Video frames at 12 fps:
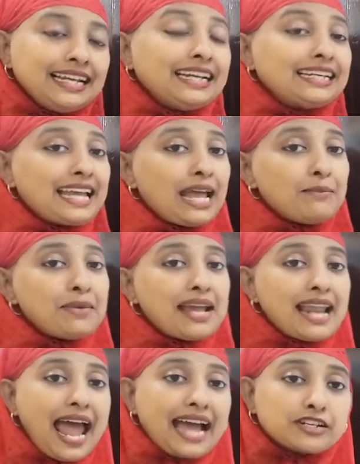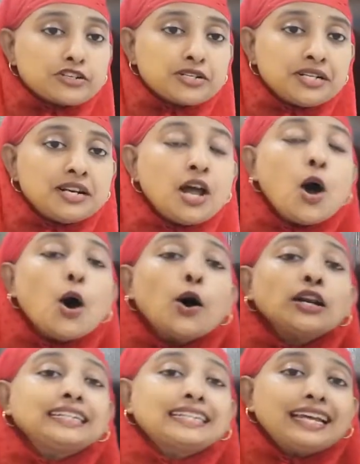it can be an action or
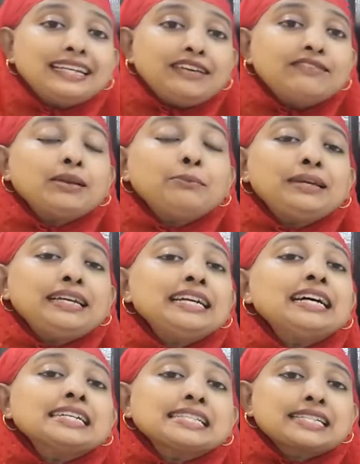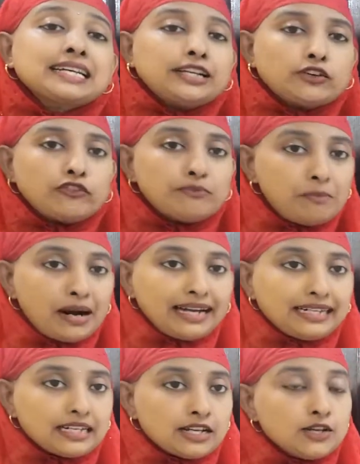it can even be a state of
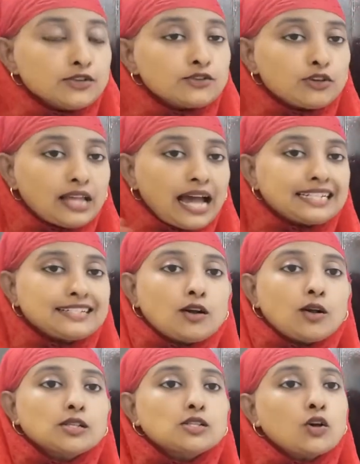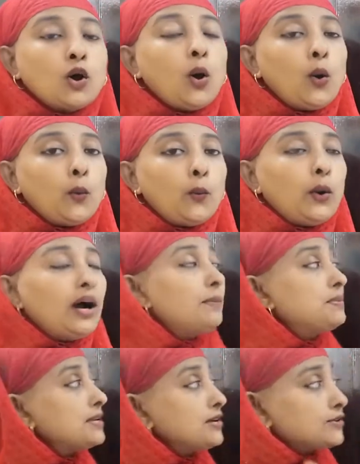mind. So that is also
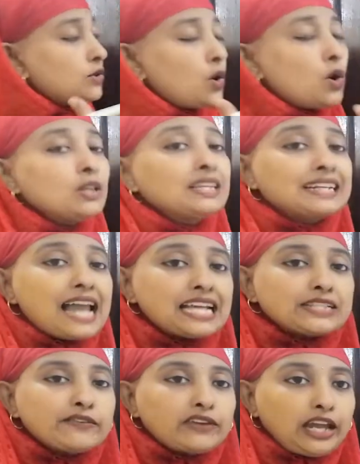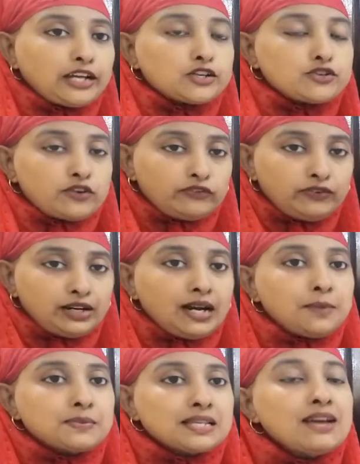verb. So the classification of
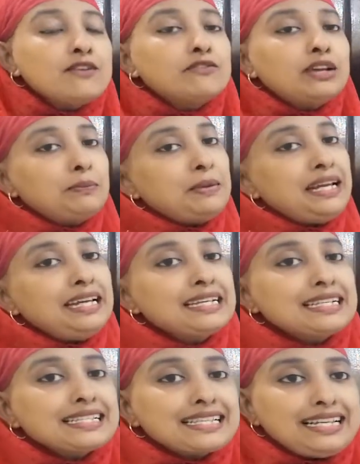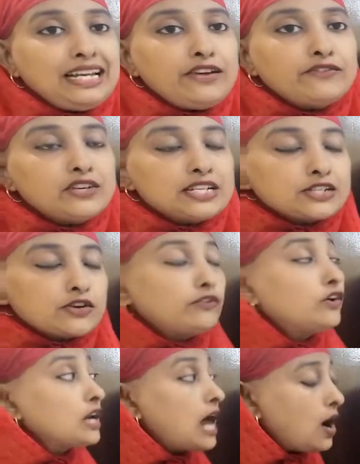verbs will be seeing first of
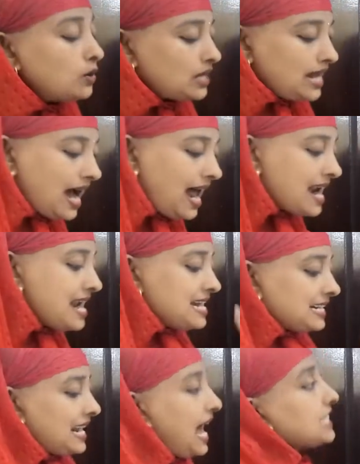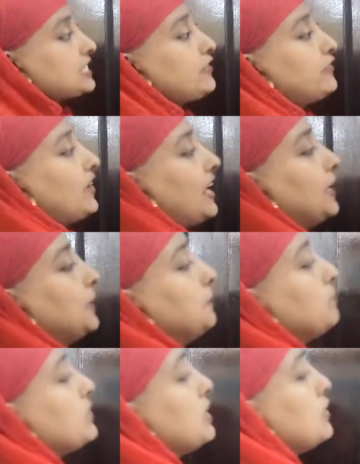all how they are classified.
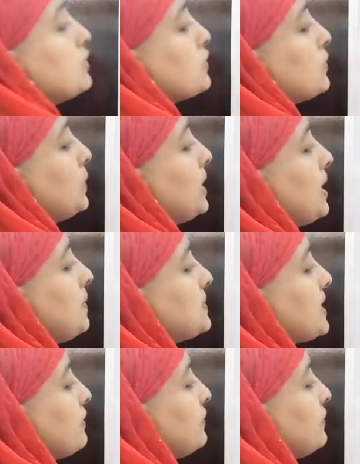So verbs are